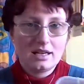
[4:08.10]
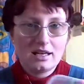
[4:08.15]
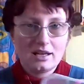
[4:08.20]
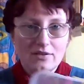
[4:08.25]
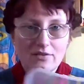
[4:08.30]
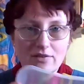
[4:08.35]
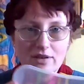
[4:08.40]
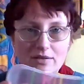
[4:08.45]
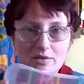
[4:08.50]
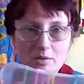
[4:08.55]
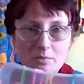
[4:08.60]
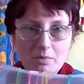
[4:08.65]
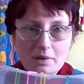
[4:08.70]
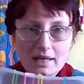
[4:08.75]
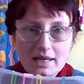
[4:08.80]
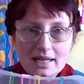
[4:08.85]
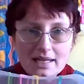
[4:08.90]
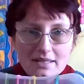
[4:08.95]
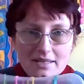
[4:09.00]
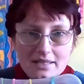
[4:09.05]
found a
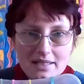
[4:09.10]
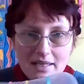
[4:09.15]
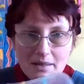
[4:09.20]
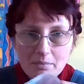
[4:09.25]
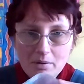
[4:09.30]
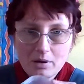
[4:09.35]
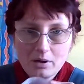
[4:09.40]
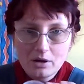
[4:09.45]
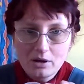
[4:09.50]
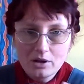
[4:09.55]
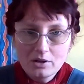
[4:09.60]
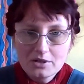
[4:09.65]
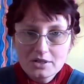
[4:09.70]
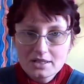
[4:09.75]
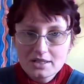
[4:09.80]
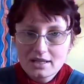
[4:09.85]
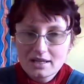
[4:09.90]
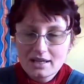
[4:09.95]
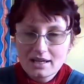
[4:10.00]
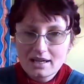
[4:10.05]
plastic pot
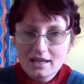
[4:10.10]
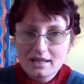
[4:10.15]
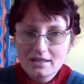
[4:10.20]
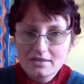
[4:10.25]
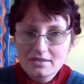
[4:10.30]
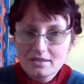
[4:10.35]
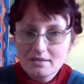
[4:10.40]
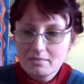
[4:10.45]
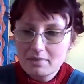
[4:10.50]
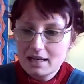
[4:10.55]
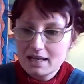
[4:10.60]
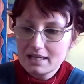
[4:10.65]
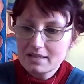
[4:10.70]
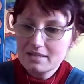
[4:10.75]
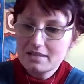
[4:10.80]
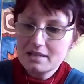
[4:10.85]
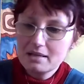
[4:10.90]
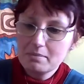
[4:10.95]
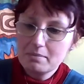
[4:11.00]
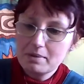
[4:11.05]
and some
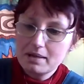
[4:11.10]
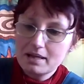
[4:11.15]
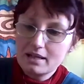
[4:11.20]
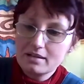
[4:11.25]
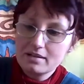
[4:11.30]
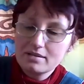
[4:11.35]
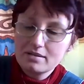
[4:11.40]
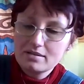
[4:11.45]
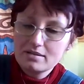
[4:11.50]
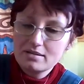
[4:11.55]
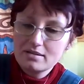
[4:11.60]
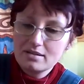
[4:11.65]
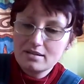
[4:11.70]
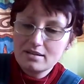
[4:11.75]
elastic bands.